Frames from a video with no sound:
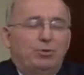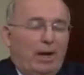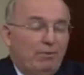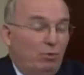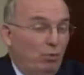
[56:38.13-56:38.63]

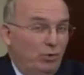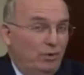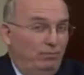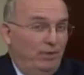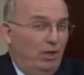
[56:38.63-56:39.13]
The driver
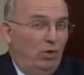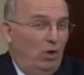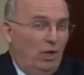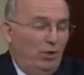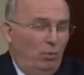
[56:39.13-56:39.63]
rode the
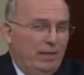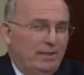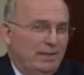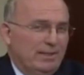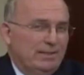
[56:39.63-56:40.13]
vehicle all the
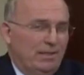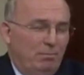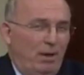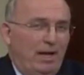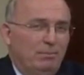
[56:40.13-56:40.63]
way to
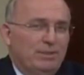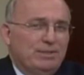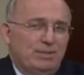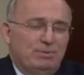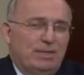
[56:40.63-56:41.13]
the
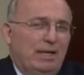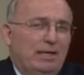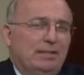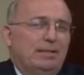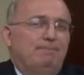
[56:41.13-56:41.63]
bottom and
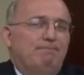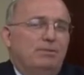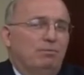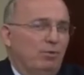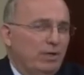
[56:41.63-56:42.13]
sustained
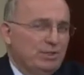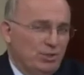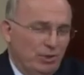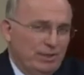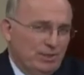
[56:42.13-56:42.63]
some
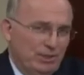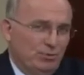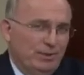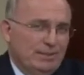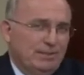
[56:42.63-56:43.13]
very
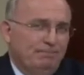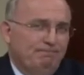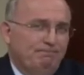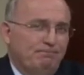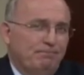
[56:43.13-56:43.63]
serious
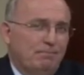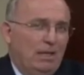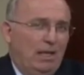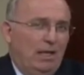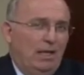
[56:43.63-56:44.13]
injuries.
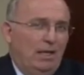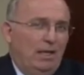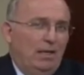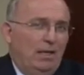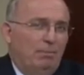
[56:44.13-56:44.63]

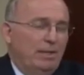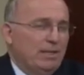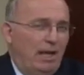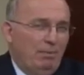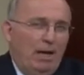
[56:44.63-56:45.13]

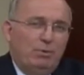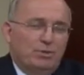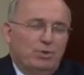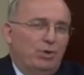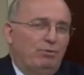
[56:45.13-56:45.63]
By the time
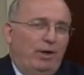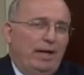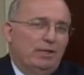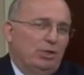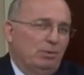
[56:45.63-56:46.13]
I was
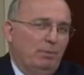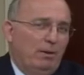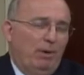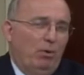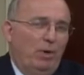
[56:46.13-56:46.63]
notified and
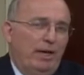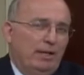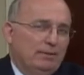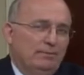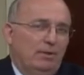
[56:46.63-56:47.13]
could make my
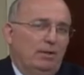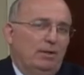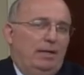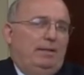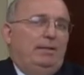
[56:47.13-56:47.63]
way
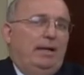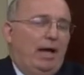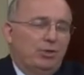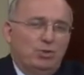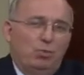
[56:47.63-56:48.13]

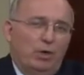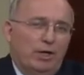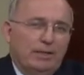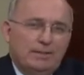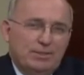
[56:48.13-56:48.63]
out to
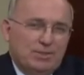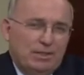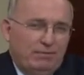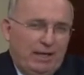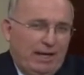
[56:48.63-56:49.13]
where
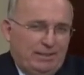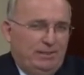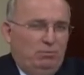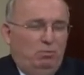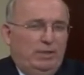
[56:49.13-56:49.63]
the scene of the
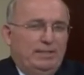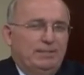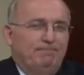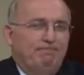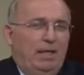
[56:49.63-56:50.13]
accident
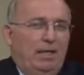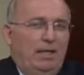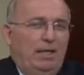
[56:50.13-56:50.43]
was,